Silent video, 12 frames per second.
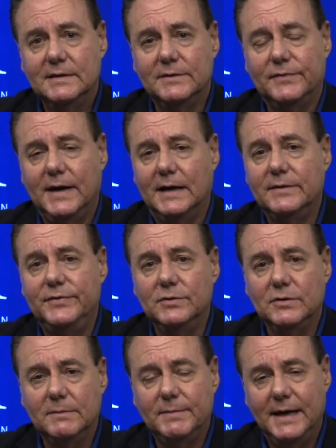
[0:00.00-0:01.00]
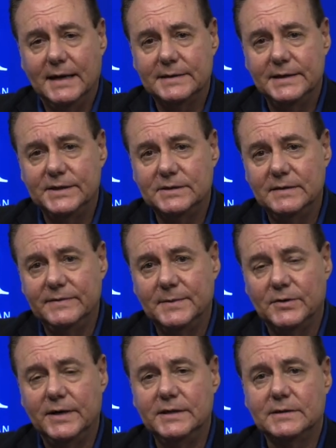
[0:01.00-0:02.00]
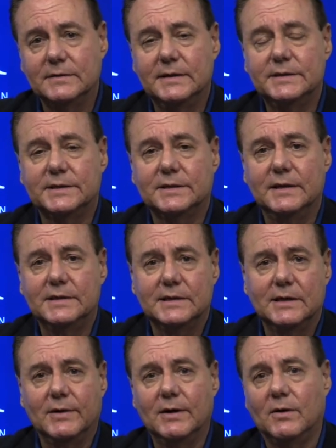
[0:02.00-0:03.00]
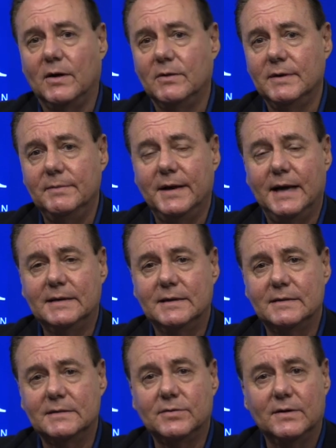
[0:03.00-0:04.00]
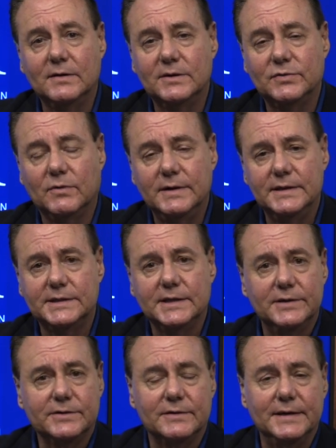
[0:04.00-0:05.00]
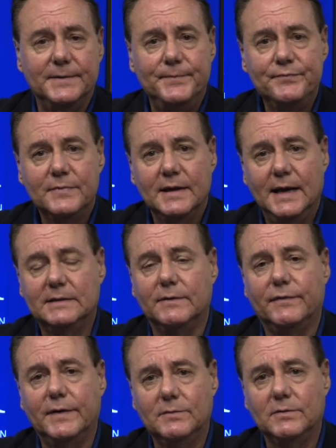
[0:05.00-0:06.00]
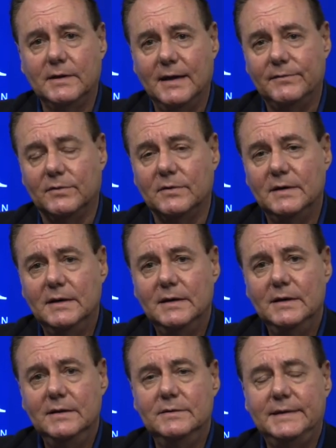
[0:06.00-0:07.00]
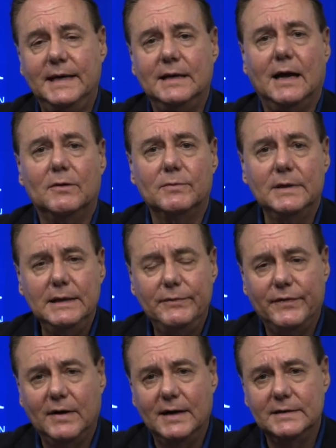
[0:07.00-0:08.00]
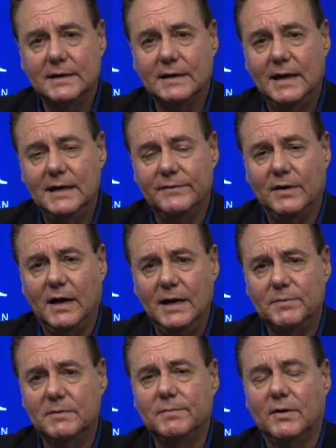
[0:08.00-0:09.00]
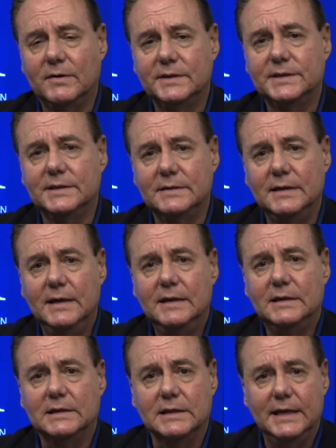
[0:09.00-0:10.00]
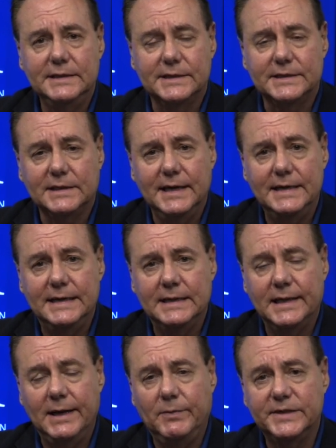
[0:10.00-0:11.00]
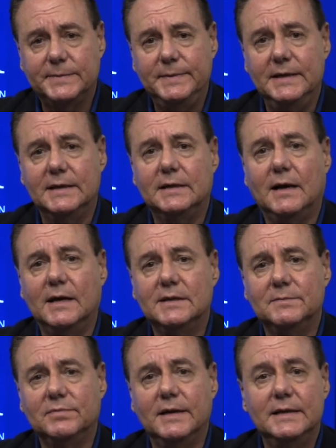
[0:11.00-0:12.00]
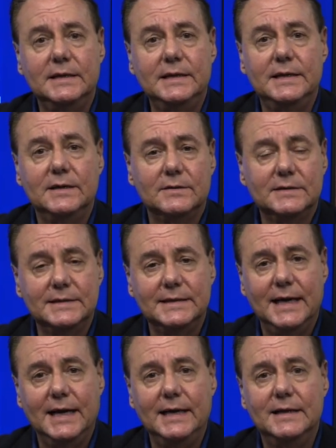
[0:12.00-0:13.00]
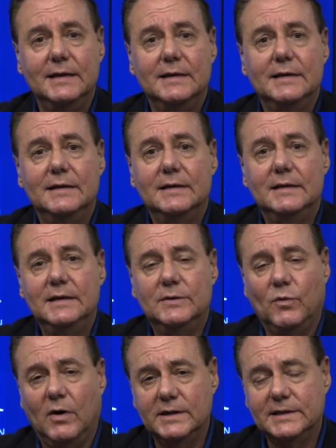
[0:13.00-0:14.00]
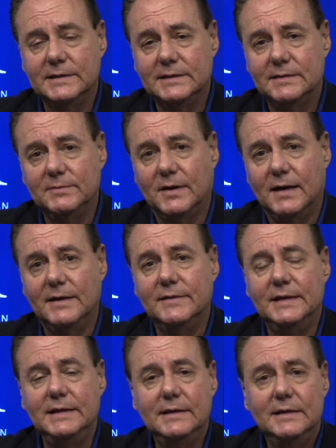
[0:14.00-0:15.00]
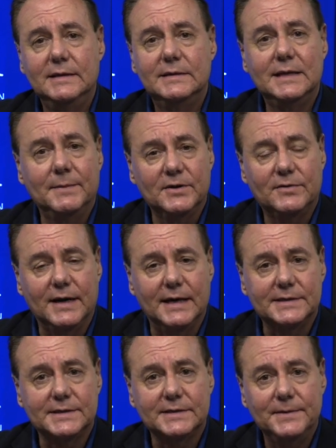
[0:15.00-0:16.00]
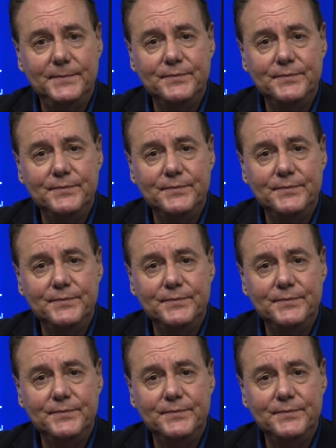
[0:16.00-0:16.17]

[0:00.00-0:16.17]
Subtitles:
In fact, if you look back at the history of immigration legislation going all the way back to the turn of the 20th century, at the federal level, you cannot really find the kind of hyper-partisan legislating like what's being contemplated here today in Washington by the Democrats.